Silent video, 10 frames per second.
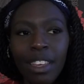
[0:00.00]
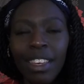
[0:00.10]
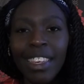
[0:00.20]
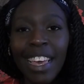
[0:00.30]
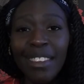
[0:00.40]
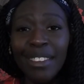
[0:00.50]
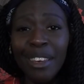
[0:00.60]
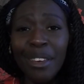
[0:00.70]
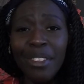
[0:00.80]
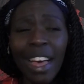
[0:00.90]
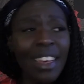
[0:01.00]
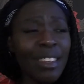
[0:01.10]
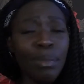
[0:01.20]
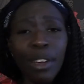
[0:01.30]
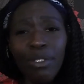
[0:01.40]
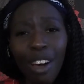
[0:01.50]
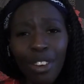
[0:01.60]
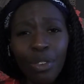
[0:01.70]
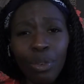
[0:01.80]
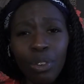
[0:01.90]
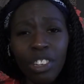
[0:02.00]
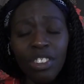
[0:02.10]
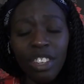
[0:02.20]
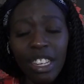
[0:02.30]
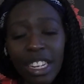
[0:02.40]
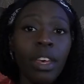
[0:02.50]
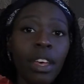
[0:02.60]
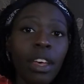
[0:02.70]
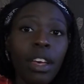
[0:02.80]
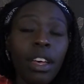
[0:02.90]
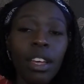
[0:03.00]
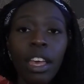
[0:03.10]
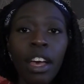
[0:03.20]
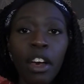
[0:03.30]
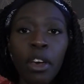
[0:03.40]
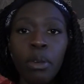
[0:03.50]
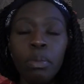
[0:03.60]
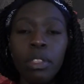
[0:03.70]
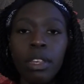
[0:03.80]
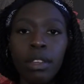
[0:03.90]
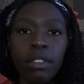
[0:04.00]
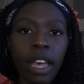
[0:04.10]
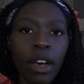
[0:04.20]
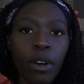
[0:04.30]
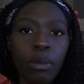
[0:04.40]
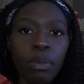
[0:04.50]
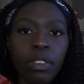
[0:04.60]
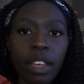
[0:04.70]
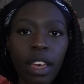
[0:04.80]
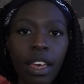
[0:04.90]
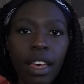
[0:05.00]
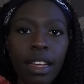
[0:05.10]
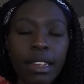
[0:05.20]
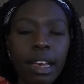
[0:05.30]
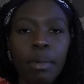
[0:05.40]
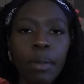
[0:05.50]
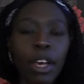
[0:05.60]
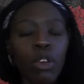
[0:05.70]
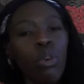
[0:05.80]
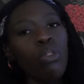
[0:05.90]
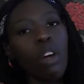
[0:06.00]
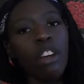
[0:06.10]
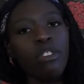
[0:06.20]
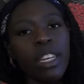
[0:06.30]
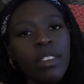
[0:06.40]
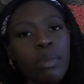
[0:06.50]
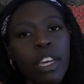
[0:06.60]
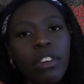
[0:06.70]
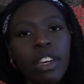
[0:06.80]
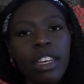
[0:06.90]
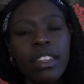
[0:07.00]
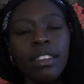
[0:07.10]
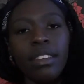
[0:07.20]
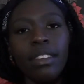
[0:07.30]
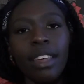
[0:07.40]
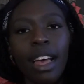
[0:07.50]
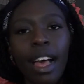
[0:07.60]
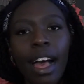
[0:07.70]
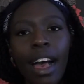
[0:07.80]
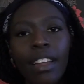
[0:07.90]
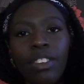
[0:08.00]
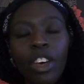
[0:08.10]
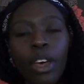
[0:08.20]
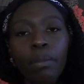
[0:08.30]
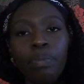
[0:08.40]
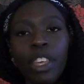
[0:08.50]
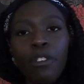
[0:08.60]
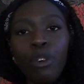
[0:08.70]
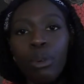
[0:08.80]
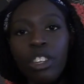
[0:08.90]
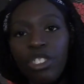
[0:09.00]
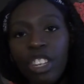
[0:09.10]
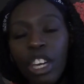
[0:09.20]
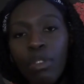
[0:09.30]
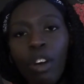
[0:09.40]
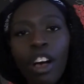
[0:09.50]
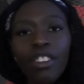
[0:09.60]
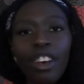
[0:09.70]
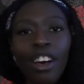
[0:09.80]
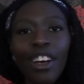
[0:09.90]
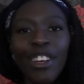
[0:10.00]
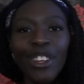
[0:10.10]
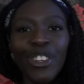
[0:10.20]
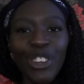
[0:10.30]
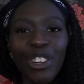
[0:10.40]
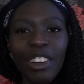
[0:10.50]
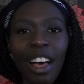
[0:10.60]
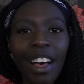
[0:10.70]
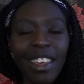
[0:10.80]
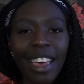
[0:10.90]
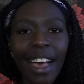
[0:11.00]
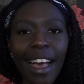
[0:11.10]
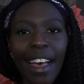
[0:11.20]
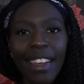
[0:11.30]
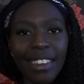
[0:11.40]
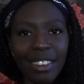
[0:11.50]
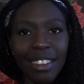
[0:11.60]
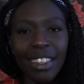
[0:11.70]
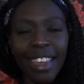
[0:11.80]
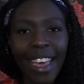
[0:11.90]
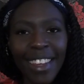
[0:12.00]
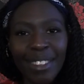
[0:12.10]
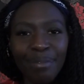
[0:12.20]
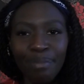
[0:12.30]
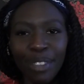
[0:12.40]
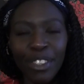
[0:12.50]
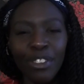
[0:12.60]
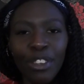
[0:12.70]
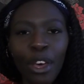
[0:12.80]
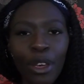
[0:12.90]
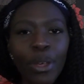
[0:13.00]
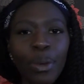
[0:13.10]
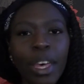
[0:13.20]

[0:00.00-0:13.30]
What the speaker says: yeah, so that is my RADA audition. Yeah, I hope this helps. Tell me about your RADA experience, and if you're auditioning at RADA, good luck. And yeah, so